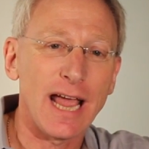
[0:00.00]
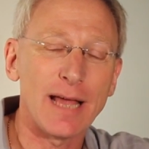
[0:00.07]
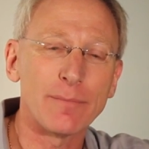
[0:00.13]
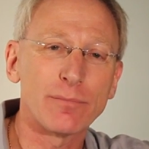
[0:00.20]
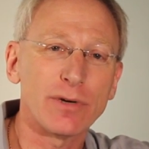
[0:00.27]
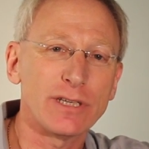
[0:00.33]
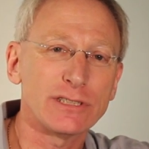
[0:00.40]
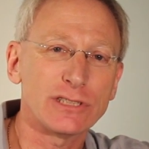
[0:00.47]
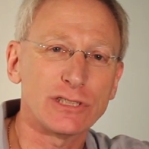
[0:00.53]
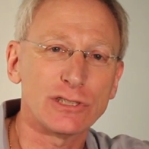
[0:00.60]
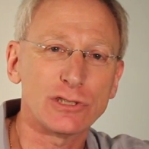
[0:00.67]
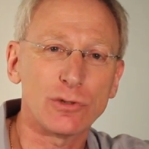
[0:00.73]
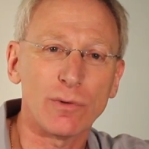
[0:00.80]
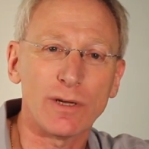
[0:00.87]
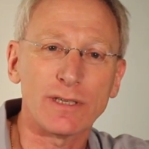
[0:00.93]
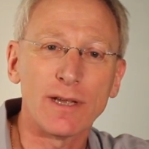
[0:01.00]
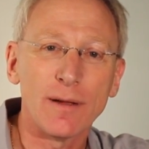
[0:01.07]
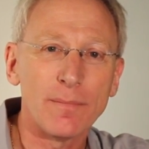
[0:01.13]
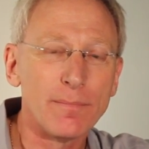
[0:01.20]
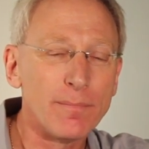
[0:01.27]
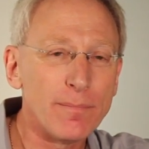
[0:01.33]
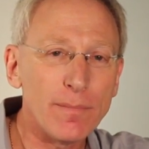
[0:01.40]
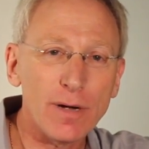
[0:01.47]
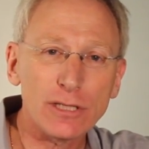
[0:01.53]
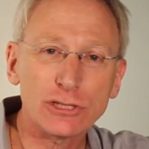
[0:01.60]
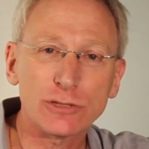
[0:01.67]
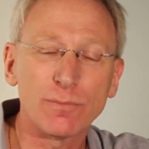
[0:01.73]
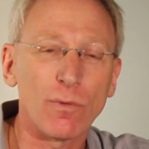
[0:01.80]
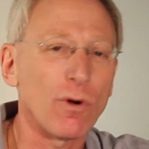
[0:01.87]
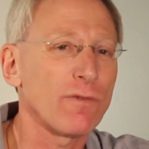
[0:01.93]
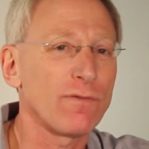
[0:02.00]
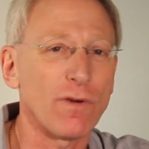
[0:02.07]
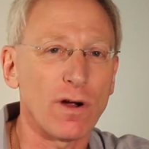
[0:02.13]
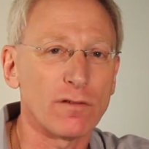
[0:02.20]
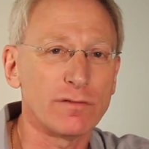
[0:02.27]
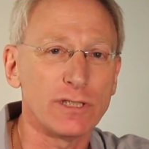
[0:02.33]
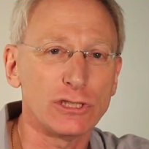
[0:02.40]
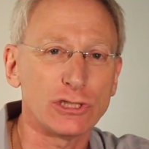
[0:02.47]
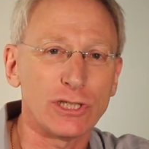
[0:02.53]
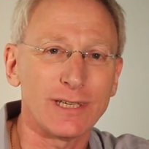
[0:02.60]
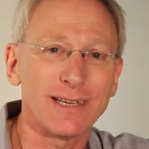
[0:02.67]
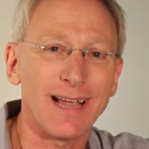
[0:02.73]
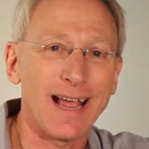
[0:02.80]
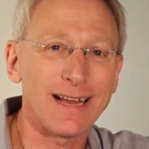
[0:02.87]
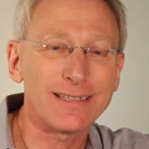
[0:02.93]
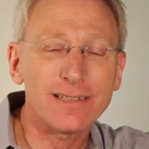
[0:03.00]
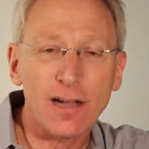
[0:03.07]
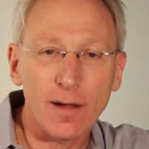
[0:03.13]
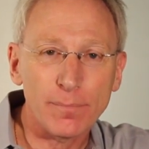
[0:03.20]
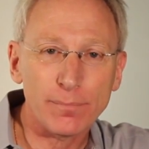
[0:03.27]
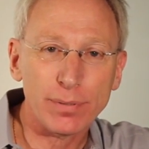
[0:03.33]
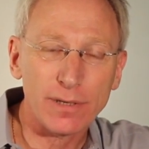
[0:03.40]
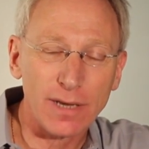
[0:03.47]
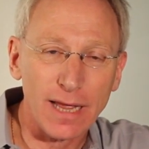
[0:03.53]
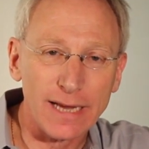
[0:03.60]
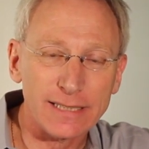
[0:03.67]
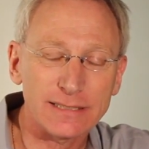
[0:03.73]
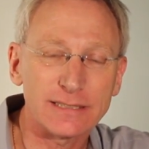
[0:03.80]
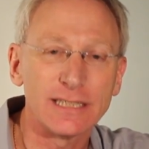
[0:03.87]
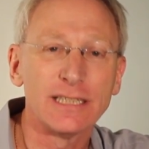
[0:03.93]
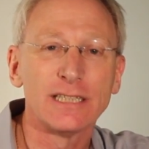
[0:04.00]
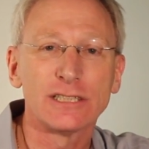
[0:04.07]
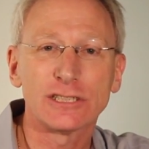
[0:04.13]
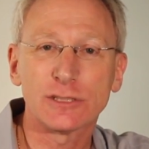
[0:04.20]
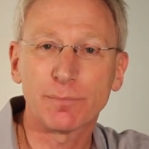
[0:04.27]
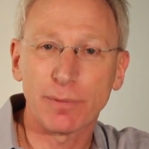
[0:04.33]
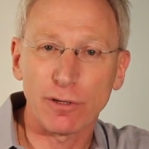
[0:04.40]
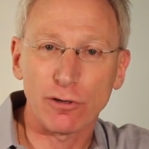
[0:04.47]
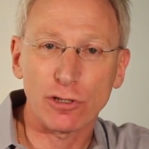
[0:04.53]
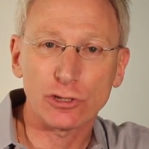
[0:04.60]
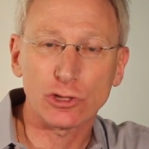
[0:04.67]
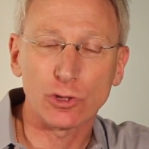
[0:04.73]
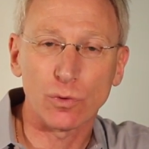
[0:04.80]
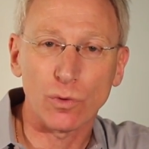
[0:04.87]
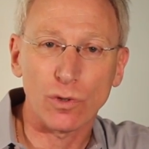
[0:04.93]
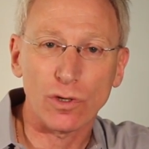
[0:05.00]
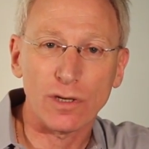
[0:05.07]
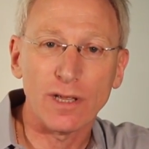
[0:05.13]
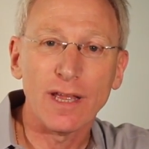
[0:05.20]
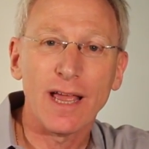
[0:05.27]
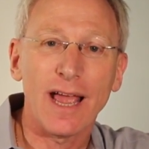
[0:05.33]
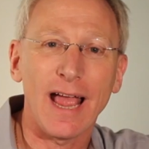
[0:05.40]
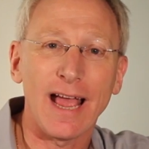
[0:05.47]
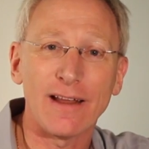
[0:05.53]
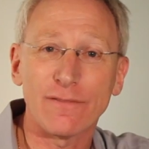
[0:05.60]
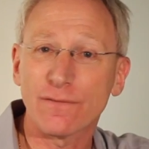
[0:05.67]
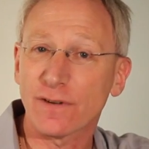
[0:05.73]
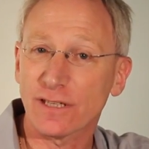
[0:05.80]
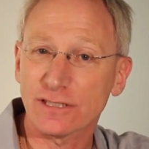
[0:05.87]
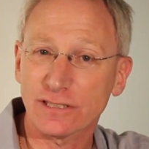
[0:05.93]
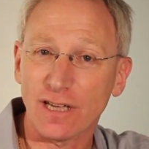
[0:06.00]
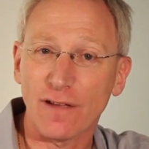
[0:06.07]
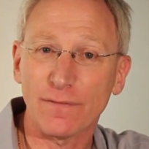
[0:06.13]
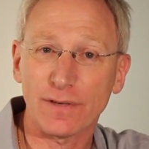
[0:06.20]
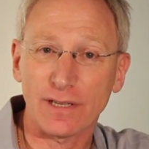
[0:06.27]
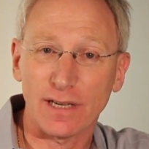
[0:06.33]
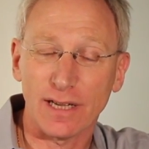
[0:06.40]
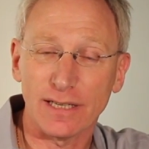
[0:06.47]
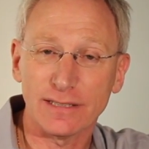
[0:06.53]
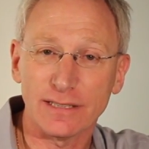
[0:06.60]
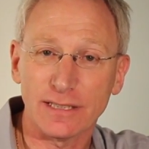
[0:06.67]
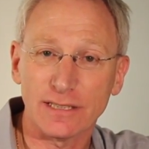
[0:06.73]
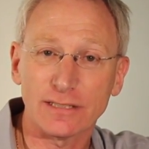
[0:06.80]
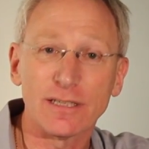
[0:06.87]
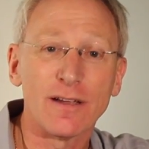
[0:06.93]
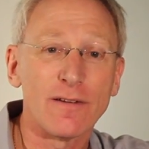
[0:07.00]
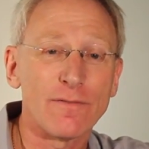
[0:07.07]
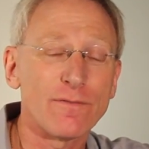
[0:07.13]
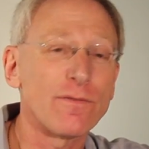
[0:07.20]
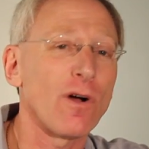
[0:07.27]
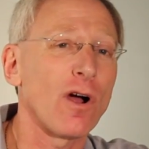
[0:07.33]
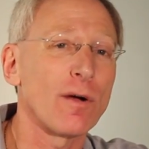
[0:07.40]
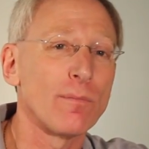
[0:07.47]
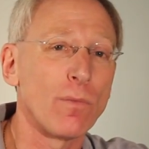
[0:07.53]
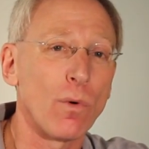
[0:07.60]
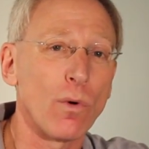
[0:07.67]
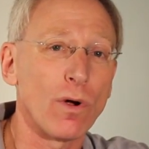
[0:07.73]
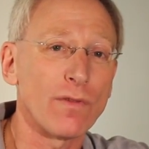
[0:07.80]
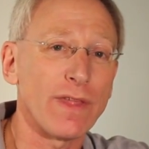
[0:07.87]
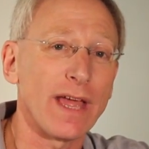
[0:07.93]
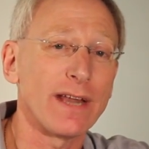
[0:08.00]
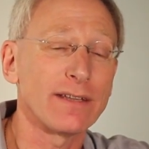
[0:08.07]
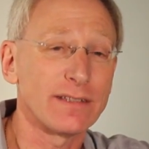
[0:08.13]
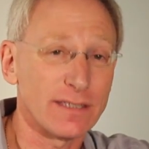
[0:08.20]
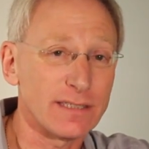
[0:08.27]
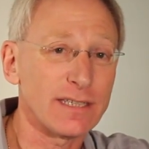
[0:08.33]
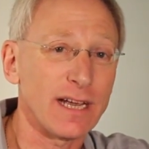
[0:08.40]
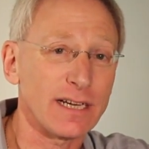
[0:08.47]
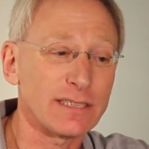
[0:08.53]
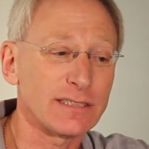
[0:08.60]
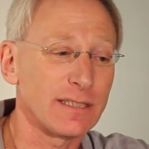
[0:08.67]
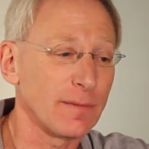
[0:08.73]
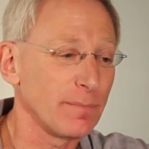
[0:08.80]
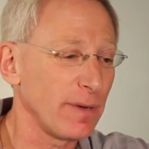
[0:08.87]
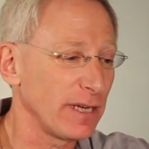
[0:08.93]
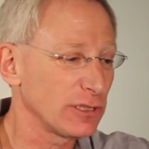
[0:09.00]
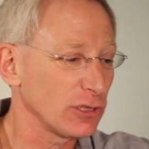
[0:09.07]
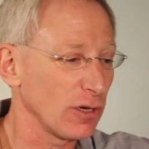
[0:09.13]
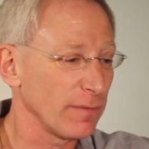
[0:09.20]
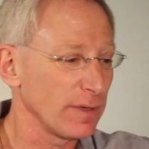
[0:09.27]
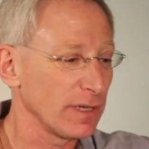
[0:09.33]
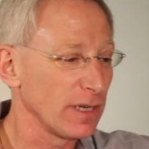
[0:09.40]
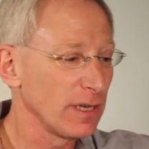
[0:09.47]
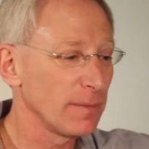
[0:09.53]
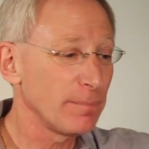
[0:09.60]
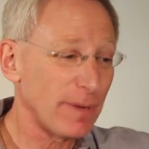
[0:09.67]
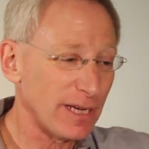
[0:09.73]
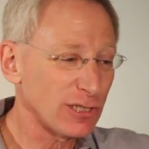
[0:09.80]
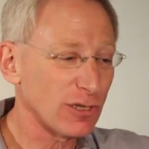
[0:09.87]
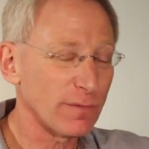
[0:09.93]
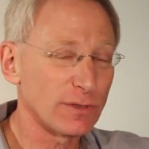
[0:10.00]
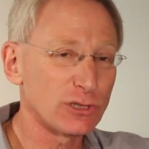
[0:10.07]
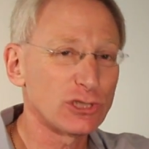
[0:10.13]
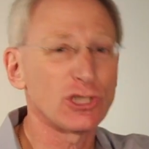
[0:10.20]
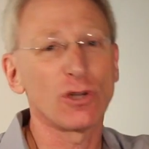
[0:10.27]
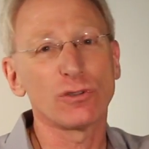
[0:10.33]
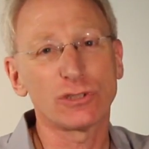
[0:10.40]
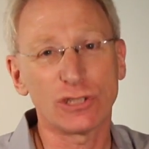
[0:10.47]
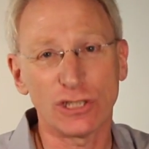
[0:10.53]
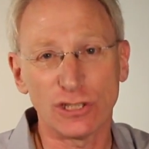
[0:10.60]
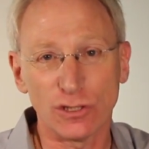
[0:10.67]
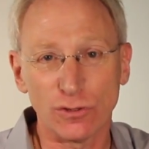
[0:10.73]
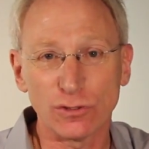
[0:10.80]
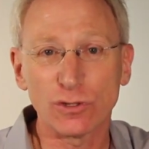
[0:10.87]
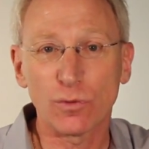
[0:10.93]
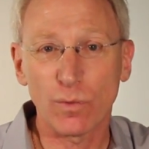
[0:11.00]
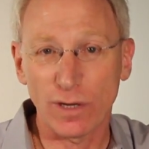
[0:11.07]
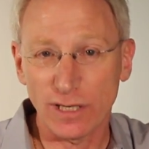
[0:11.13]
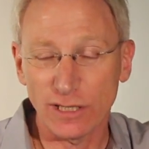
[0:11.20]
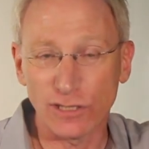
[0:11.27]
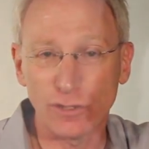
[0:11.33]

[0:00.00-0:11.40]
and brings into it much more far-reaching and complex spiritual and philosophical ideas, far more than the text that Beethoven chose to use when he